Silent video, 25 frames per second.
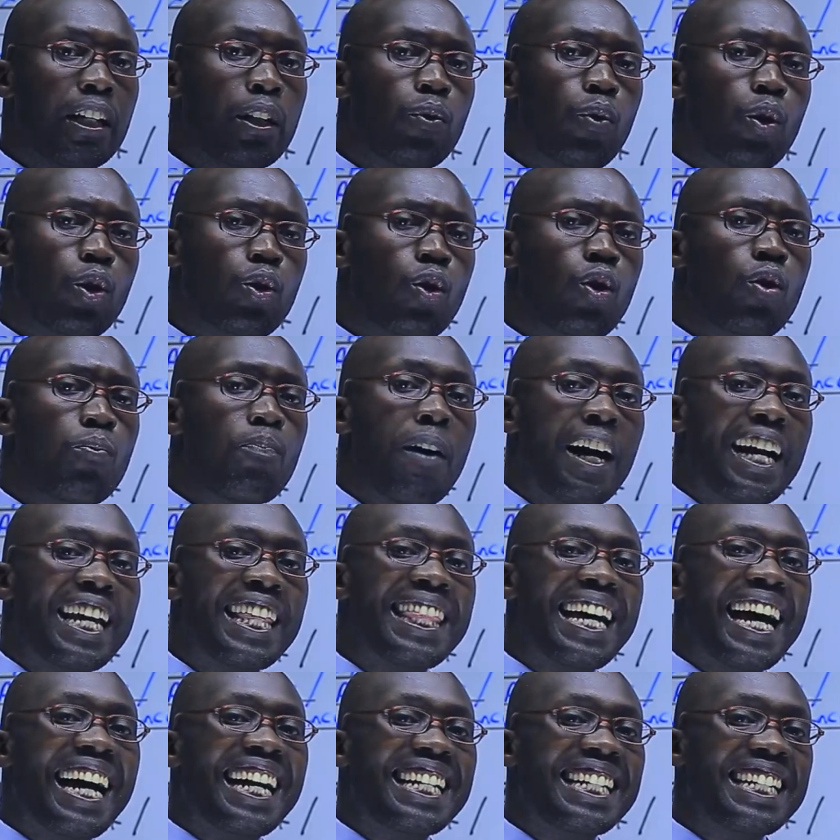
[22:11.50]
It was sold by
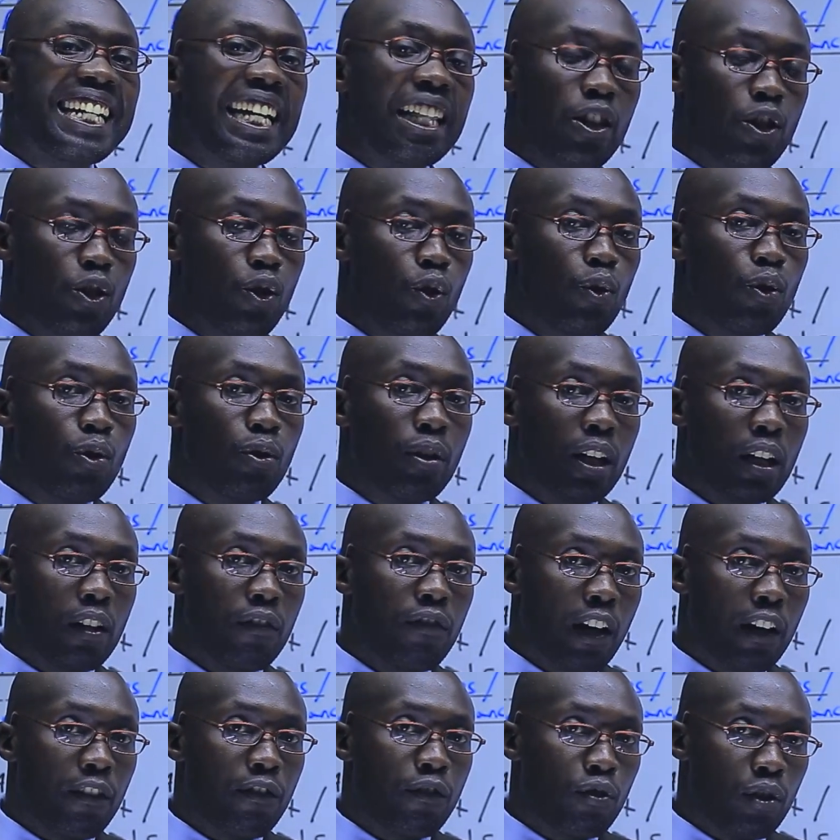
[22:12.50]
that year, June
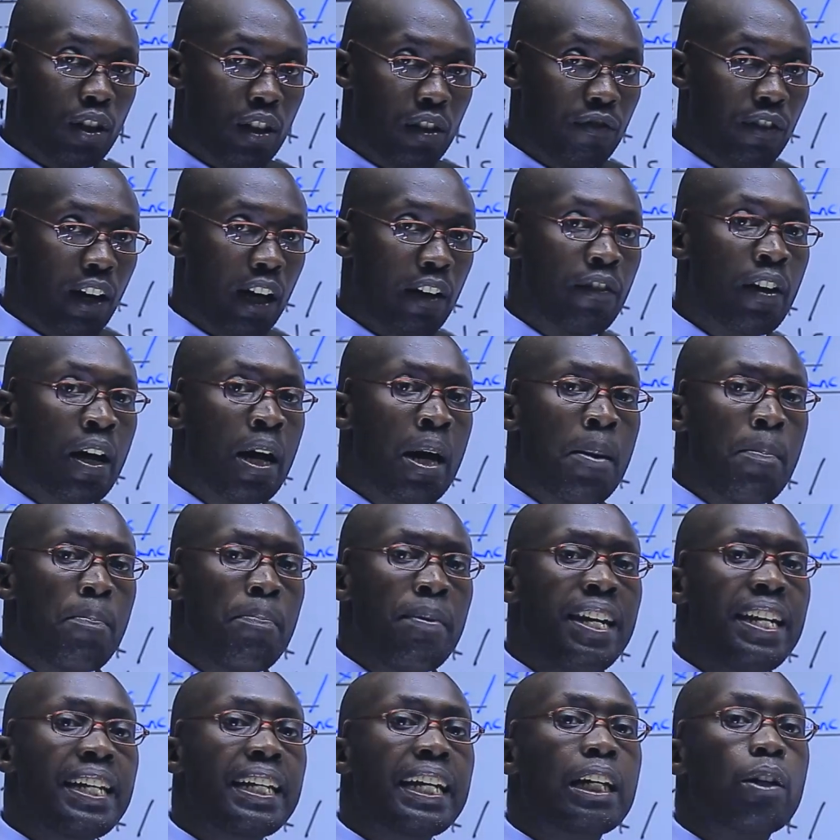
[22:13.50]
25,
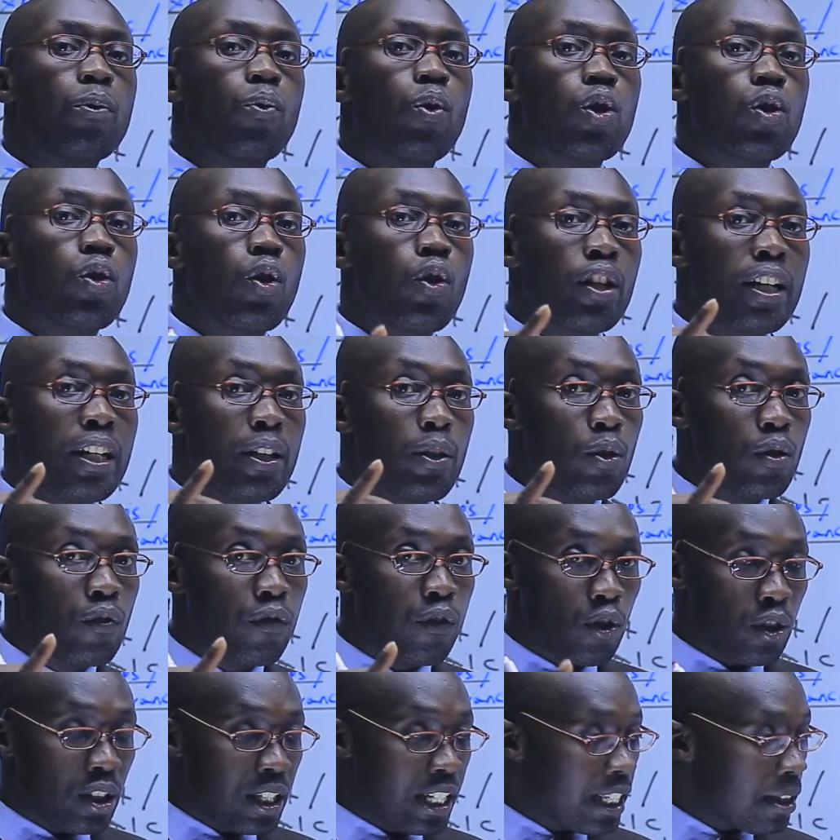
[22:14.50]
meaning it was only used
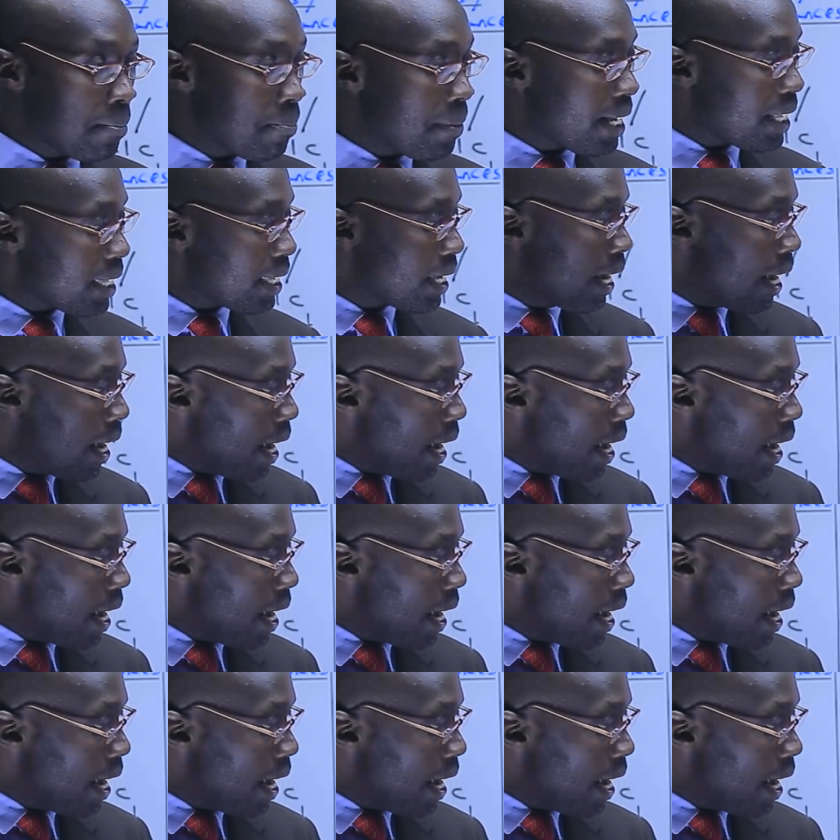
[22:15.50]
for 6 months.